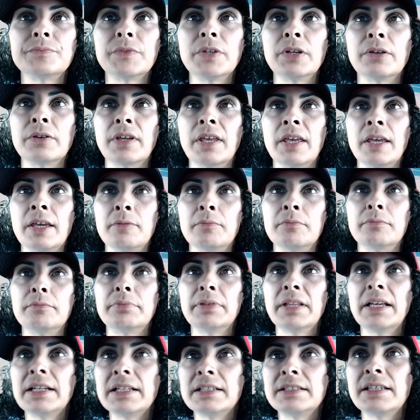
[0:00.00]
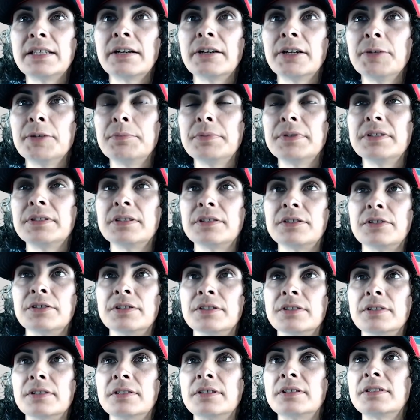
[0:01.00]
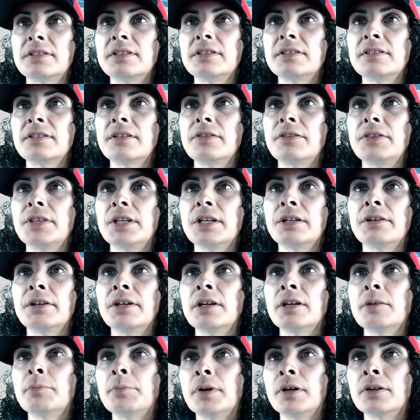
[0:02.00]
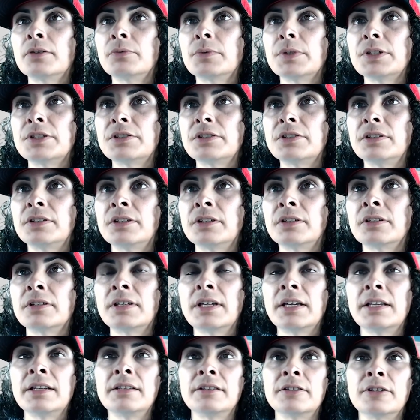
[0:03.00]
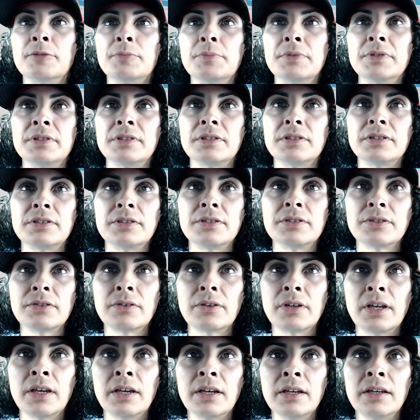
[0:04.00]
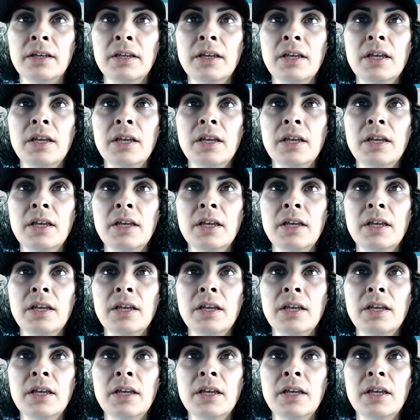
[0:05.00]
Okay, planetary positions. This is the theory upon which that they're getting their positions, okay?